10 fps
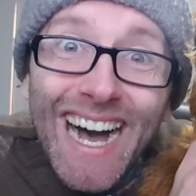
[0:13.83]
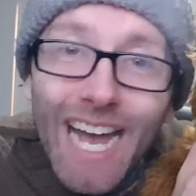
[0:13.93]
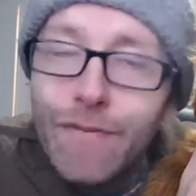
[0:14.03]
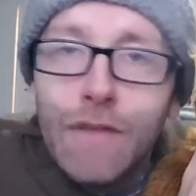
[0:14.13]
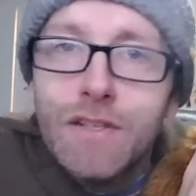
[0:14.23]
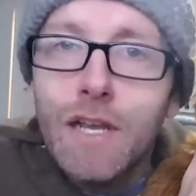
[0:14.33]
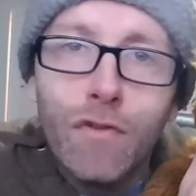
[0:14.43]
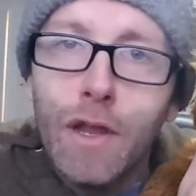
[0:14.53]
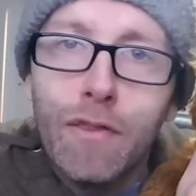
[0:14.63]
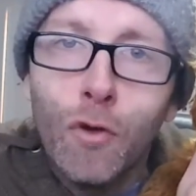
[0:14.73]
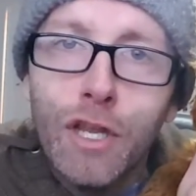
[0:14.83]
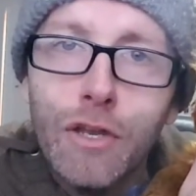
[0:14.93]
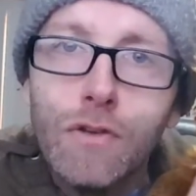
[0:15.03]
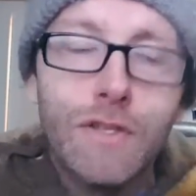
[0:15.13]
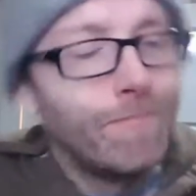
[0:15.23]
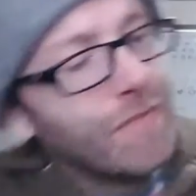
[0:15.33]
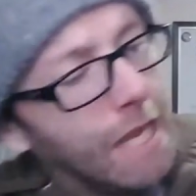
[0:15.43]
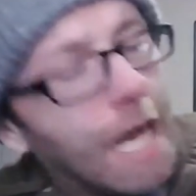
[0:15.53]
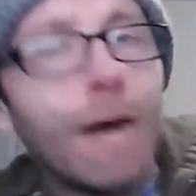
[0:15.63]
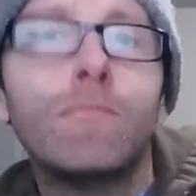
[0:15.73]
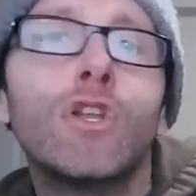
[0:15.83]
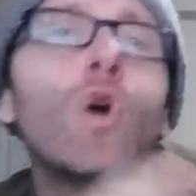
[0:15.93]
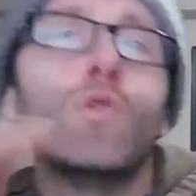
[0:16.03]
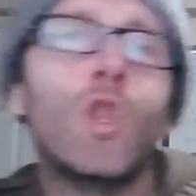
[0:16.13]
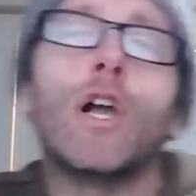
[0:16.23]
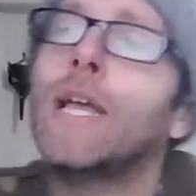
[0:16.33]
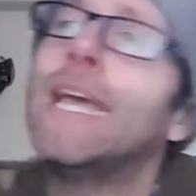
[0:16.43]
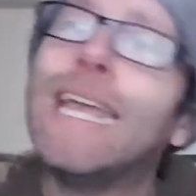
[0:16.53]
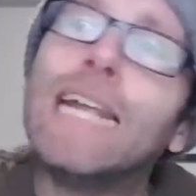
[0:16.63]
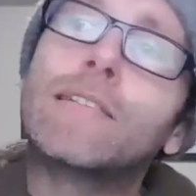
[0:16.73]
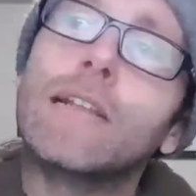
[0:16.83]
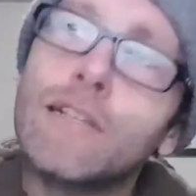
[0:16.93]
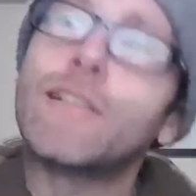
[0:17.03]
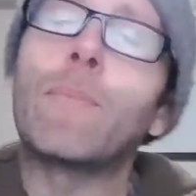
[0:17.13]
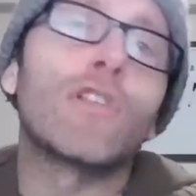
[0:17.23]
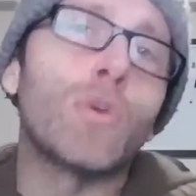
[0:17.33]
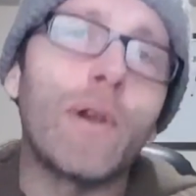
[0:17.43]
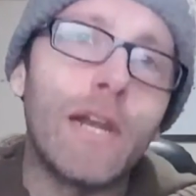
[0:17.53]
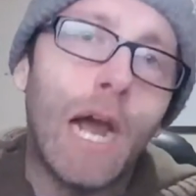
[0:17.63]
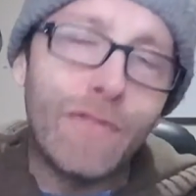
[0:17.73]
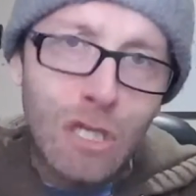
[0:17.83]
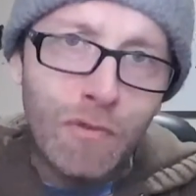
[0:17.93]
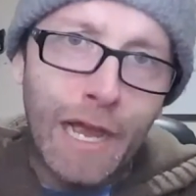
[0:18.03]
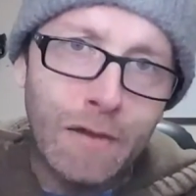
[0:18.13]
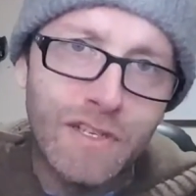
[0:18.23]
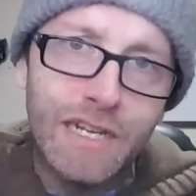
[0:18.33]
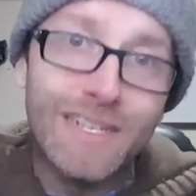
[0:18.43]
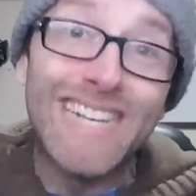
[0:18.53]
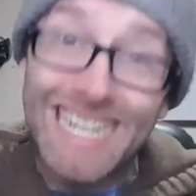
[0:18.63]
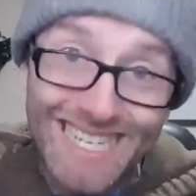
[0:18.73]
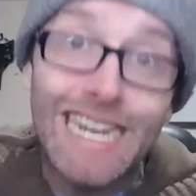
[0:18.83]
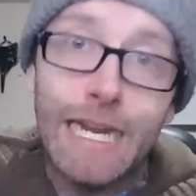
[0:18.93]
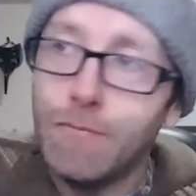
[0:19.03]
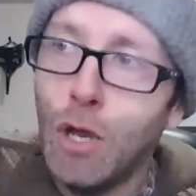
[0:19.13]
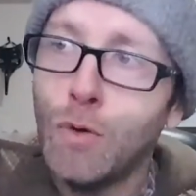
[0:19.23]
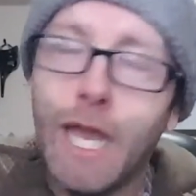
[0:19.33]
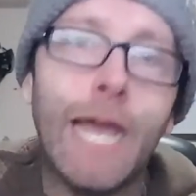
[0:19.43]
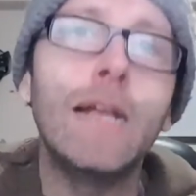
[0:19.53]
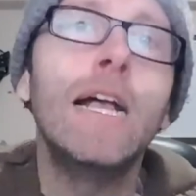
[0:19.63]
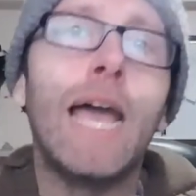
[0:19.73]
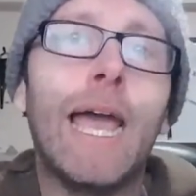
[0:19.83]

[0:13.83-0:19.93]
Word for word: I've had this thing for like 30 years. No, look, it's December the 29th, 2016, okay?